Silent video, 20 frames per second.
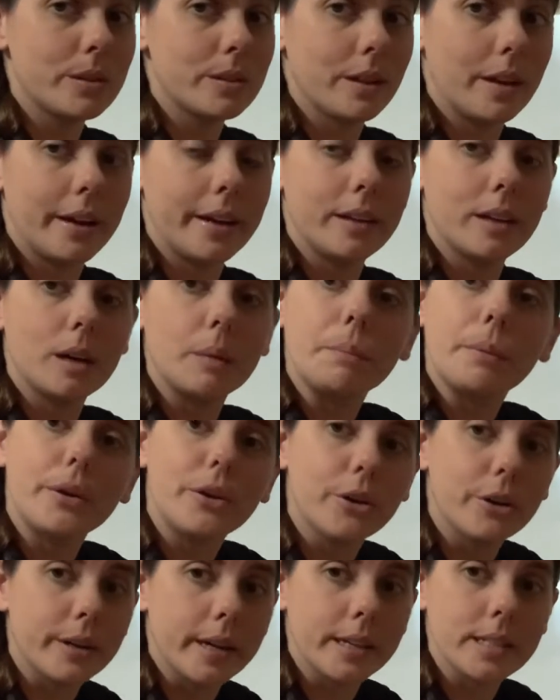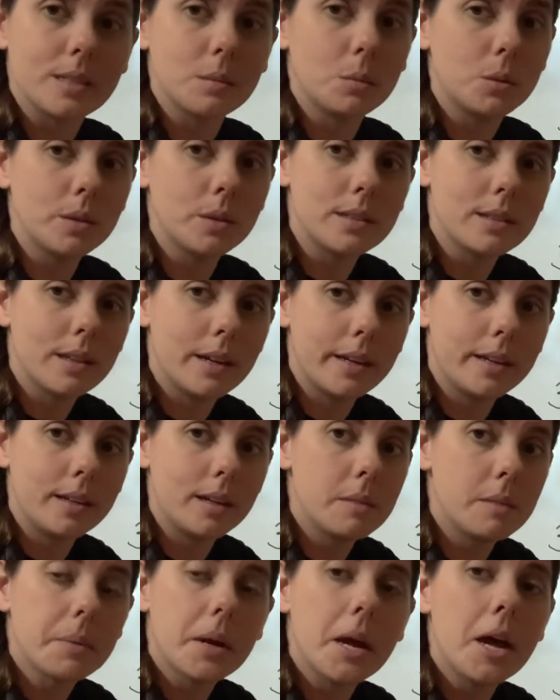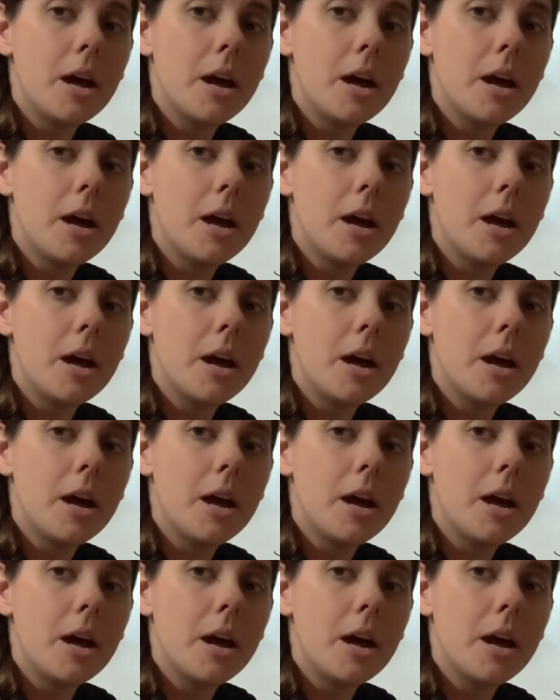lined up and your decimals lined up,